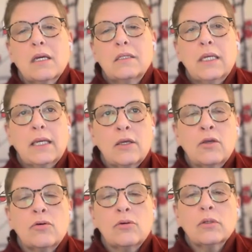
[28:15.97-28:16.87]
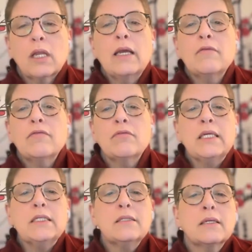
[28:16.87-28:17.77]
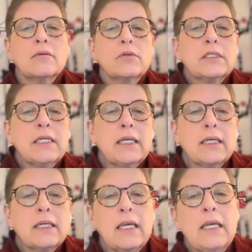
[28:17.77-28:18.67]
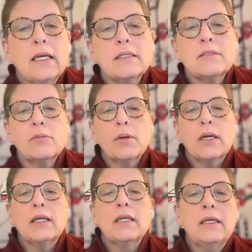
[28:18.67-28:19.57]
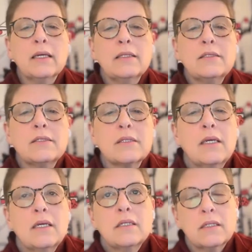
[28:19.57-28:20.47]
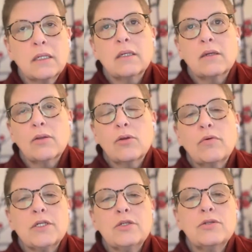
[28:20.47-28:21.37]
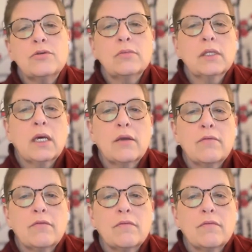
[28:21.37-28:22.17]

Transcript: Taking your own life means that it will take eons upon eons to get another precious human life.